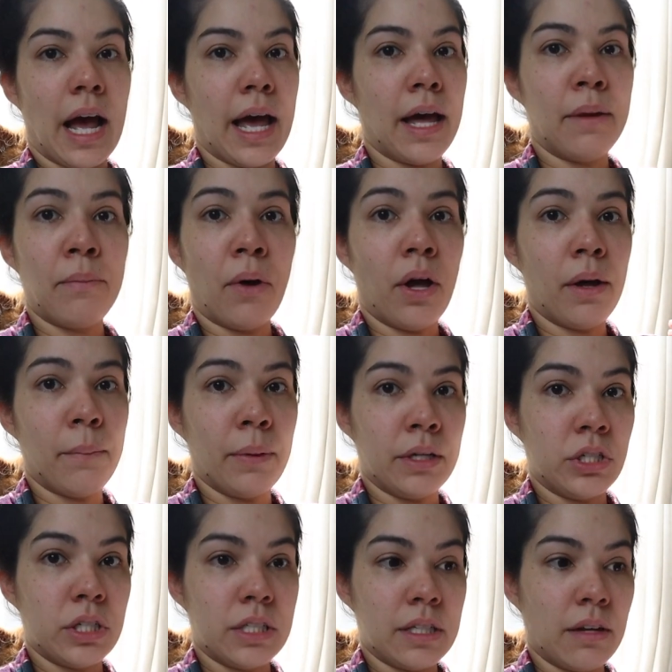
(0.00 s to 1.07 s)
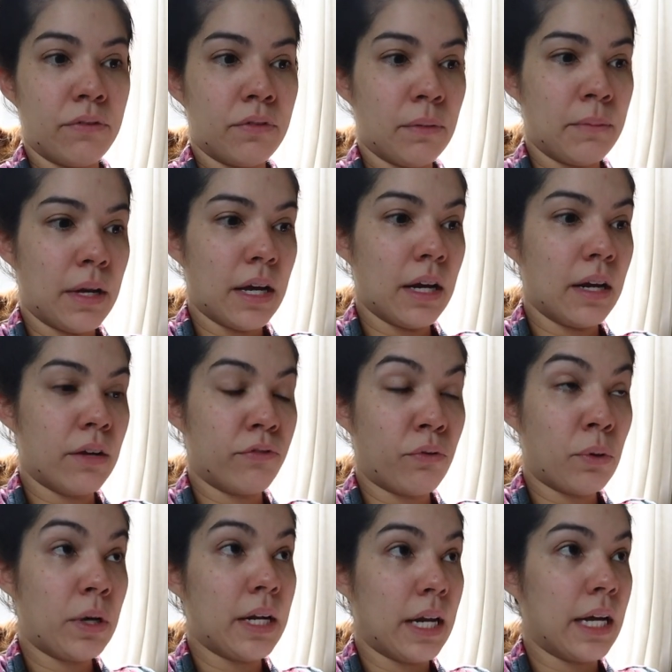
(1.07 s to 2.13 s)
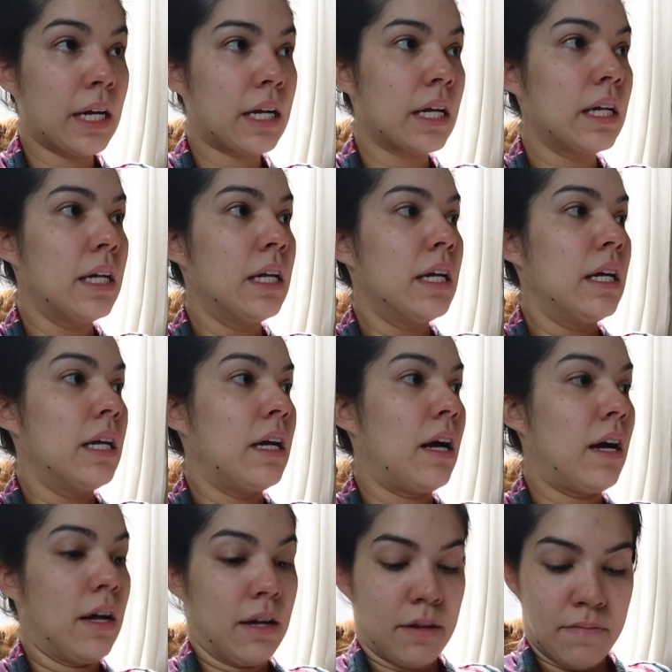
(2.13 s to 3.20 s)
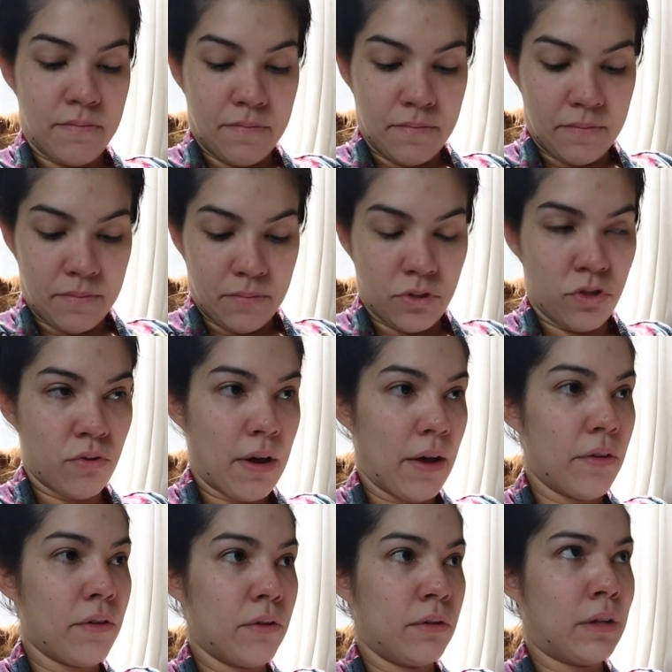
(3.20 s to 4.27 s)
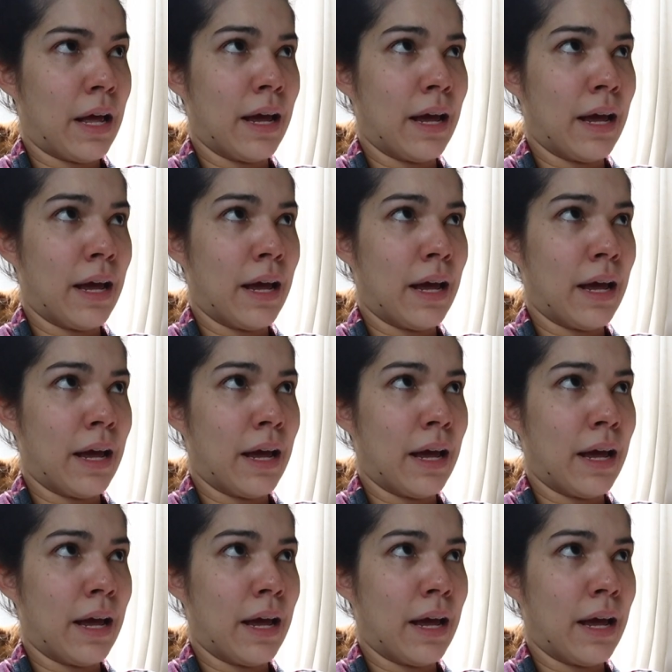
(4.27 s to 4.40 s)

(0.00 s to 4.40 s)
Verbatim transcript: I had bought a bunch of stuff from Nick for Nick um, throughout oh.